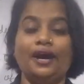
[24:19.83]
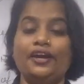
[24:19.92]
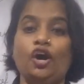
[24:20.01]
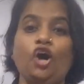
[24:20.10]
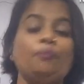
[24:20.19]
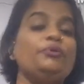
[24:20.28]

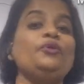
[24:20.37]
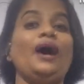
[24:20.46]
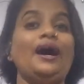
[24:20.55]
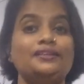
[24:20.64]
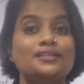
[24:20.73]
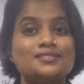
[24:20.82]
I hope you
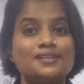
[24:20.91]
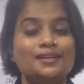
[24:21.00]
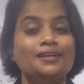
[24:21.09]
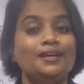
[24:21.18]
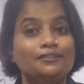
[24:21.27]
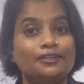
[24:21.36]

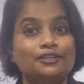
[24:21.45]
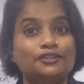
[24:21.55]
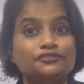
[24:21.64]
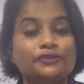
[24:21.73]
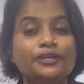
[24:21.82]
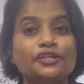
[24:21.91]
understand the
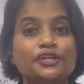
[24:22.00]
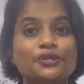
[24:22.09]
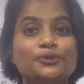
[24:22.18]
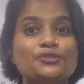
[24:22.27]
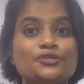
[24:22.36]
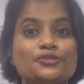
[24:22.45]
different
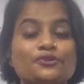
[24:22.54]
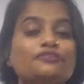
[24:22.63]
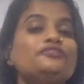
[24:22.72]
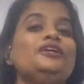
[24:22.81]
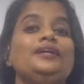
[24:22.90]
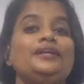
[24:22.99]
uses
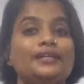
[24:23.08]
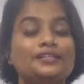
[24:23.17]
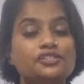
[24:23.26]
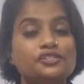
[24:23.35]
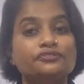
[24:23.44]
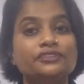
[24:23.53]
of
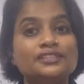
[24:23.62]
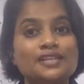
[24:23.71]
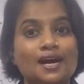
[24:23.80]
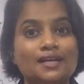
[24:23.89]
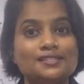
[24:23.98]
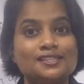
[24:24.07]

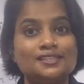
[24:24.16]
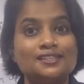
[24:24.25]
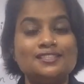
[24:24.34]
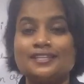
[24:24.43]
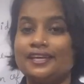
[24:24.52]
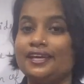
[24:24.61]
indefinite
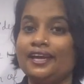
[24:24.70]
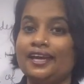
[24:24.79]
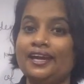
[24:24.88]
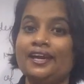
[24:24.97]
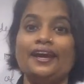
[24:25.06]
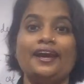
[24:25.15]
articles
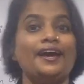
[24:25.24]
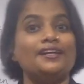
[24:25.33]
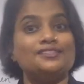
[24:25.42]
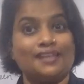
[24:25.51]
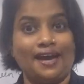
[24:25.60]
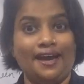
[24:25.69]
a
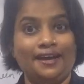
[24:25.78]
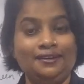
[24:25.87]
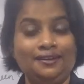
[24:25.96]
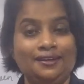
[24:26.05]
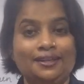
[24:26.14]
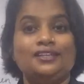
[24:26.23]
and
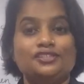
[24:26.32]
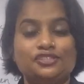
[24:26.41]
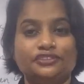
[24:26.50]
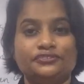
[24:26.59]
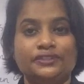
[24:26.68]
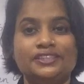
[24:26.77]
an,
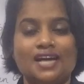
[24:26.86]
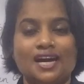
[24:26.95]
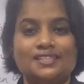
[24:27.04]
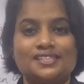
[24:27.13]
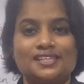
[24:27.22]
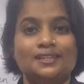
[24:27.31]
definite
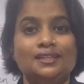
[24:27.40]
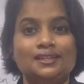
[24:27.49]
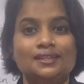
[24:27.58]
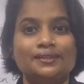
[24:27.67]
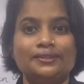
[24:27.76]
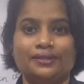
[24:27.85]
article
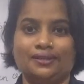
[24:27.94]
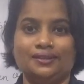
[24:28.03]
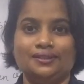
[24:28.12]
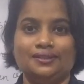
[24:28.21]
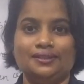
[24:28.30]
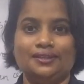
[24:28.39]
the.
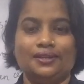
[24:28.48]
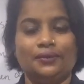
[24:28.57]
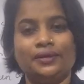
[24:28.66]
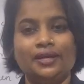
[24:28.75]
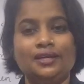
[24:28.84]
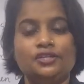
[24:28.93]

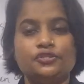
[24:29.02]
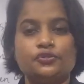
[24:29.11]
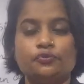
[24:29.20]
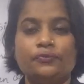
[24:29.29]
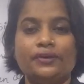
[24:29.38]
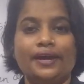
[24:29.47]
Okay,
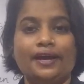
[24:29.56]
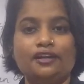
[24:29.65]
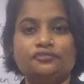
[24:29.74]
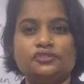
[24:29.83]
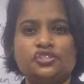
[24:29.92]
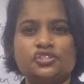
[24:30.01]
so we
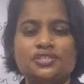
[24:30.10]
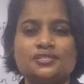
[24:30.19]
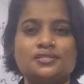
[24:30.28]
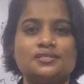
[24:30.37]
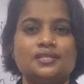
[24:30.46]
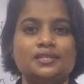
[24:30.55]
have
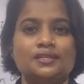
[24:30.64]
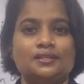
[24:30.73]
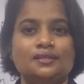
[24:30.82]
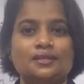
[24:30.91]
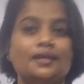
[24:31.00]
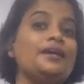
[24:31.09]
just seen
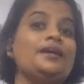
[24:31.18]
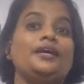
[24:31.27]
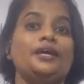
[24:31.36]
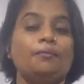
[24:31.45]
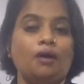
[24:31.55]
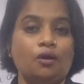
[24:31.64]

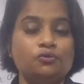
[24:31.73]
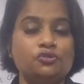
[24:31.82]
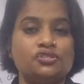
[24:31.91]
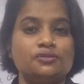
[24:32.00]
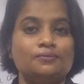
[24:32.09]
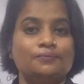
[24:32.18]

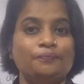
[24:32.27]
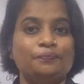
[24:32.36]
about